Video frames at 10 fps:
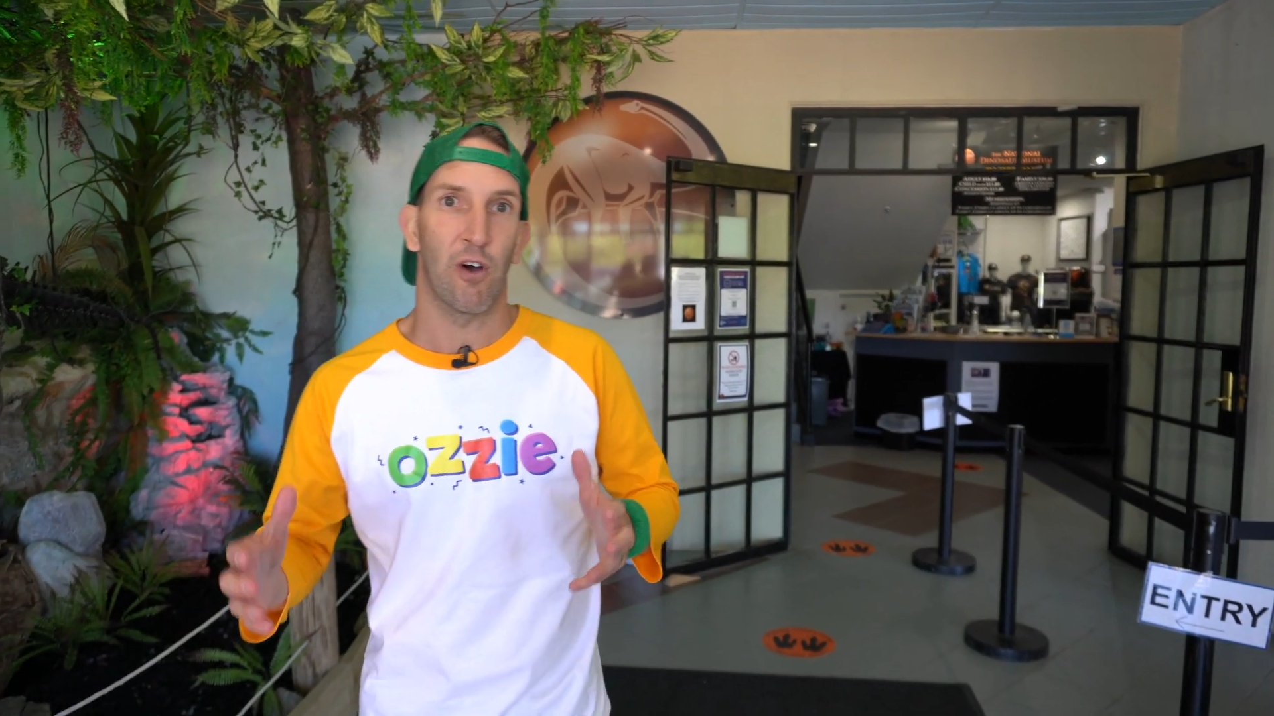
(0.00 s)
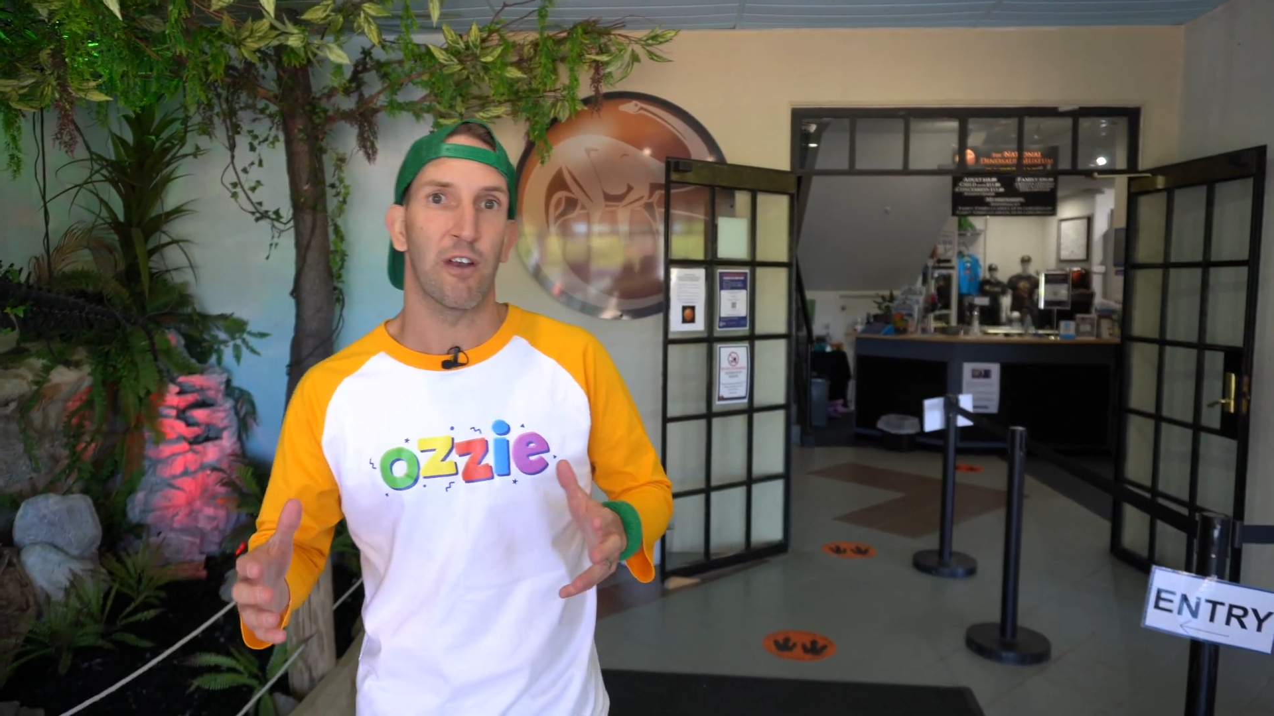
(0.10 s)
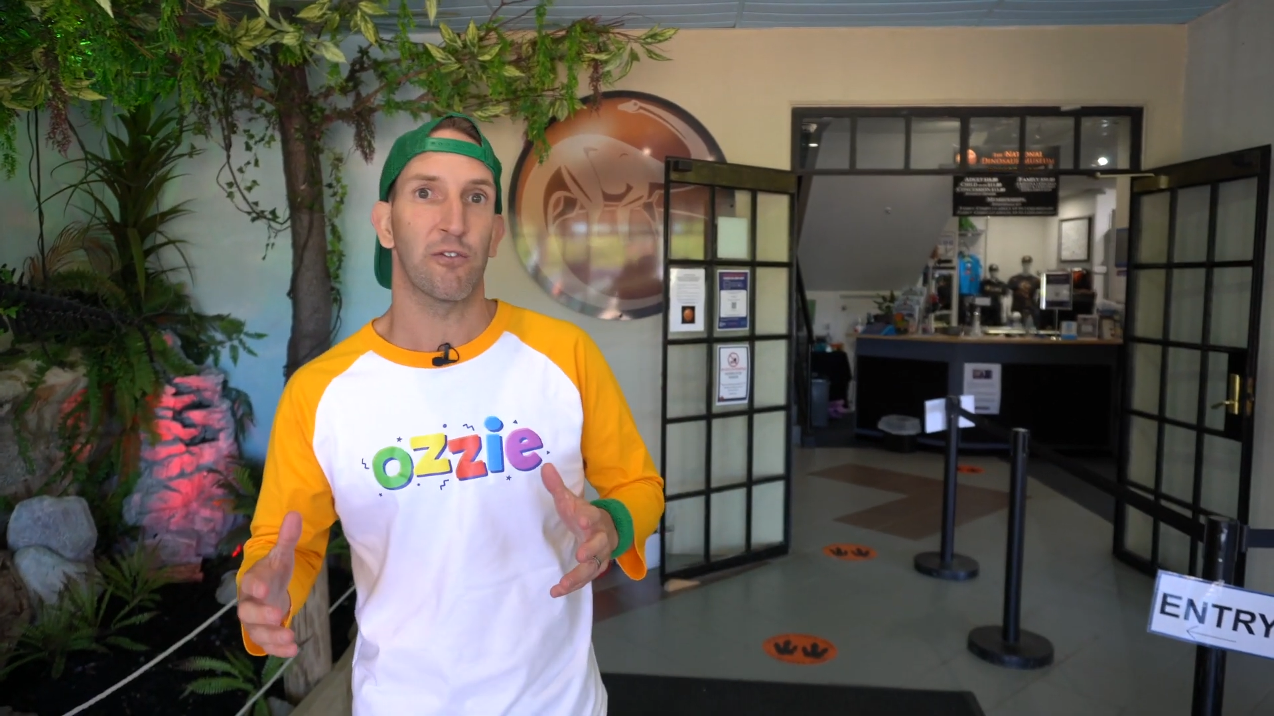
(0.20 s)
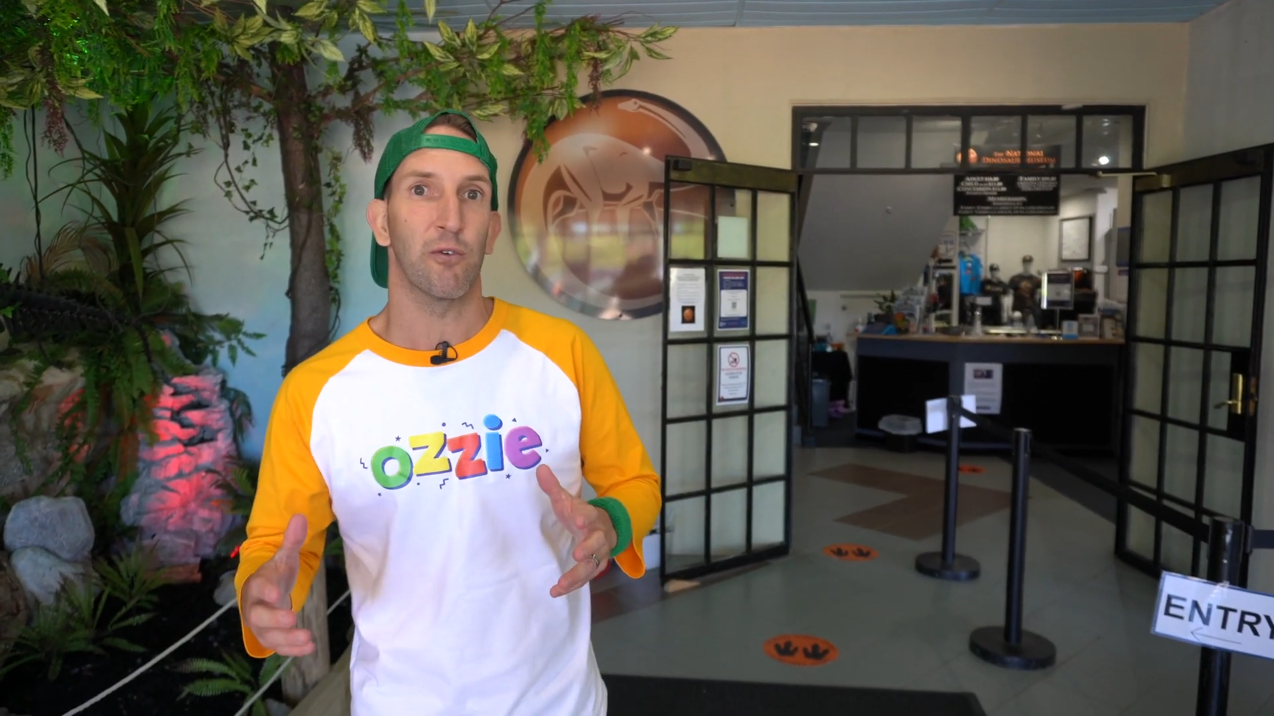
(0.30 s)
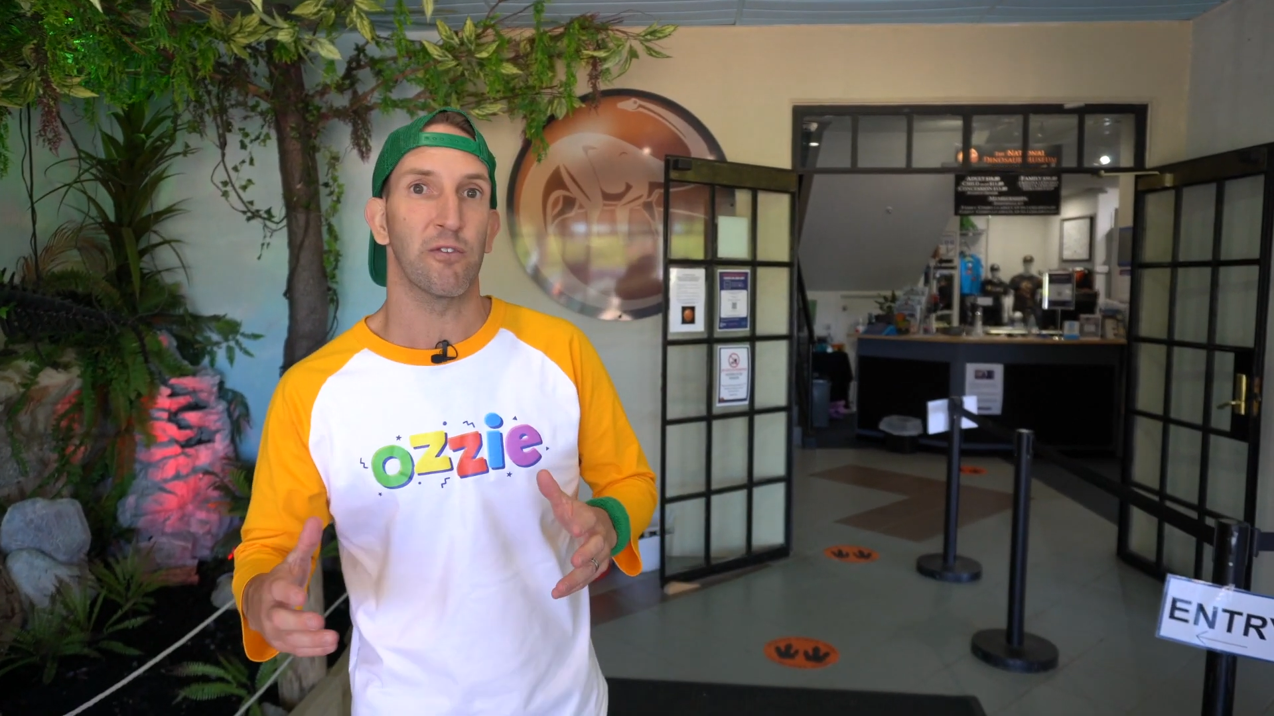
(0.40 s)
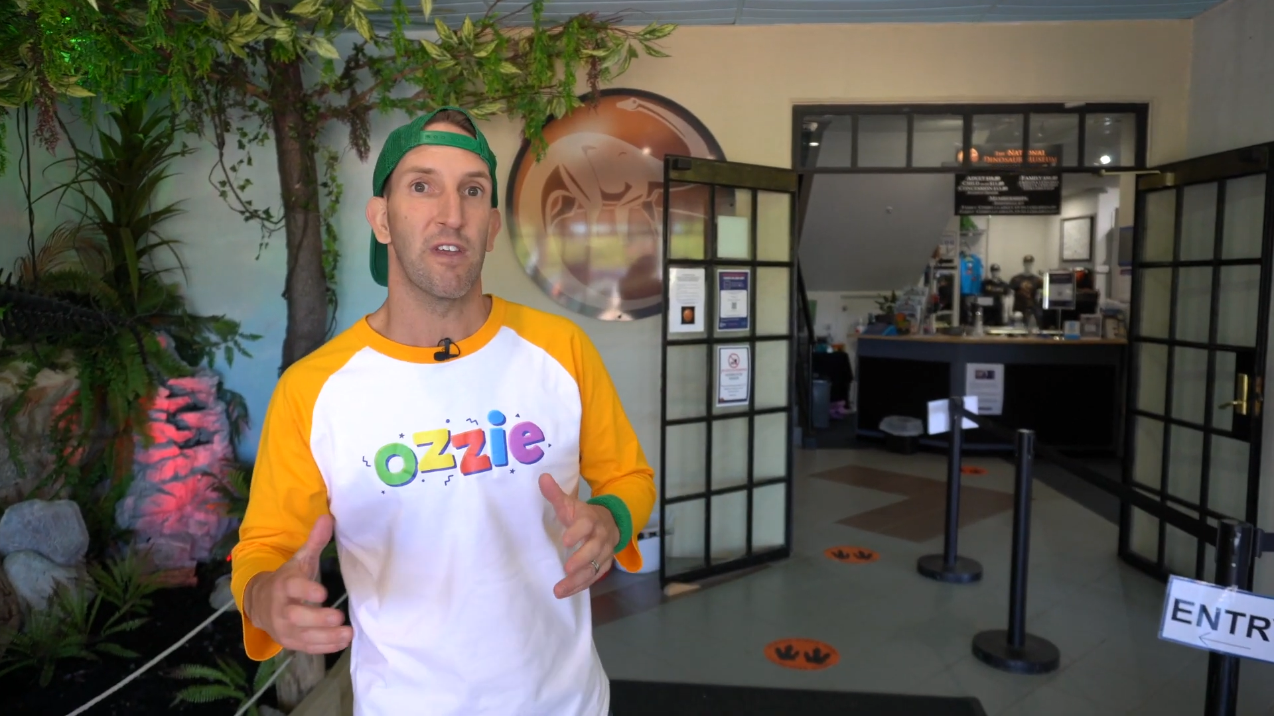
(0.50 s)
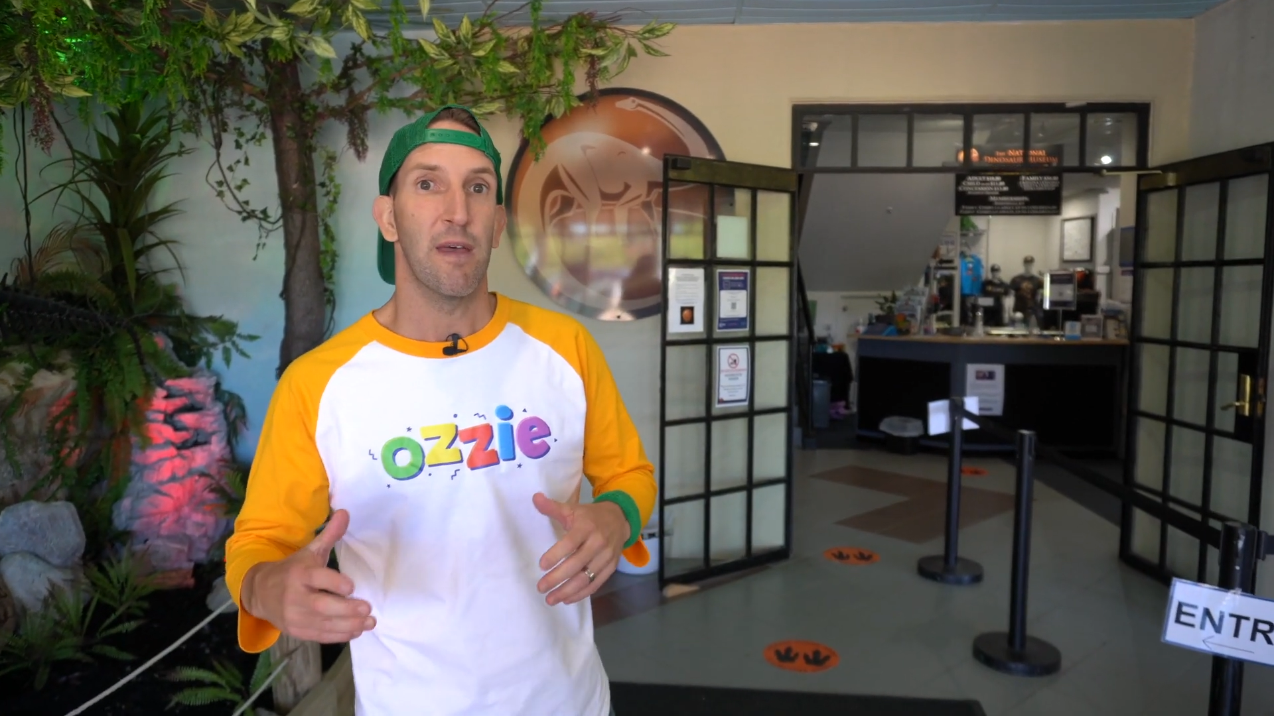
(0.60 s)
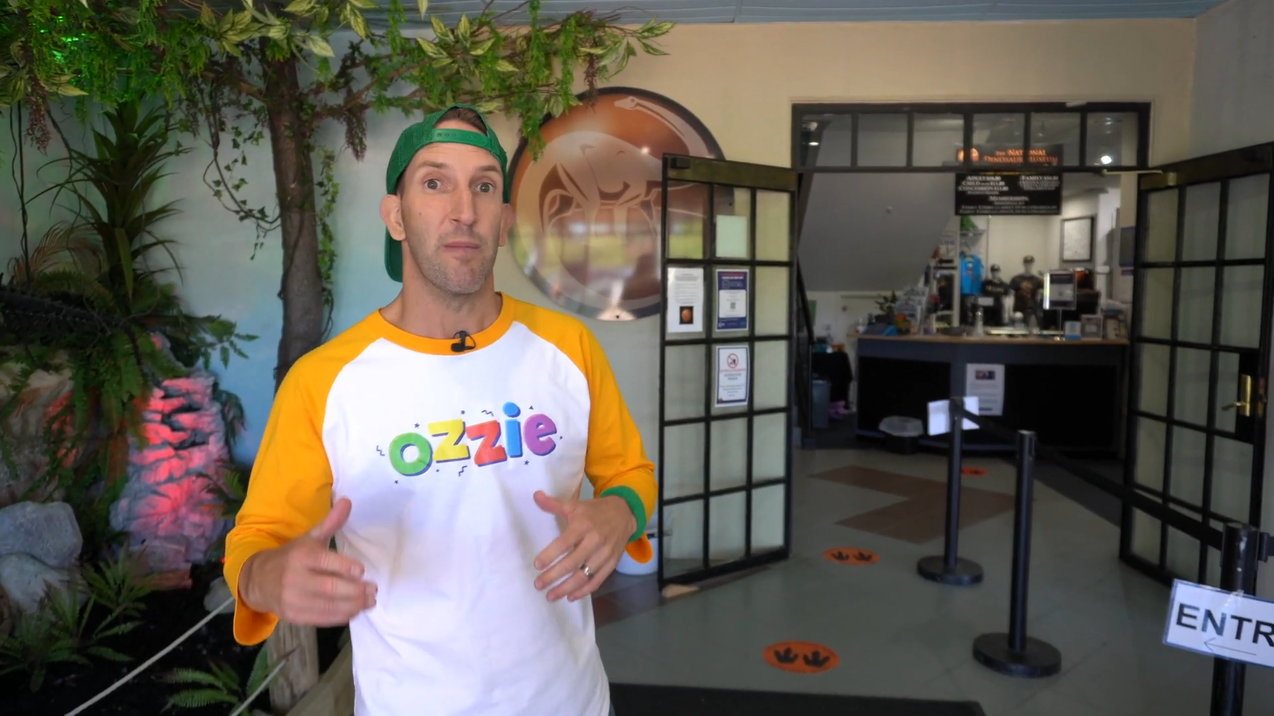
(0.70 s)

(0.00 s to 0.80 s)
dinosaurs.